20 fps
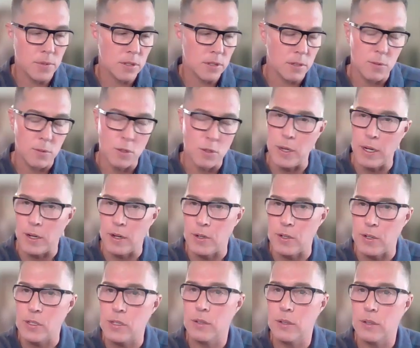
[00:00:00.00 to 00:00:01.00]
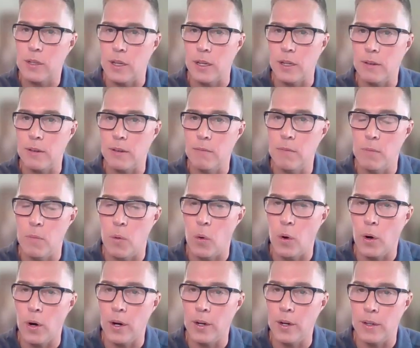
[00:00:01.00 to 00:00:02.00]
some speakers get
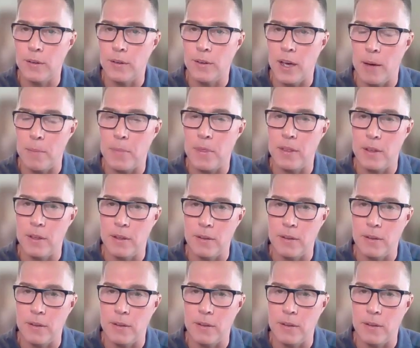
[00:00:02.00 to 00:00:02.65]
more in depth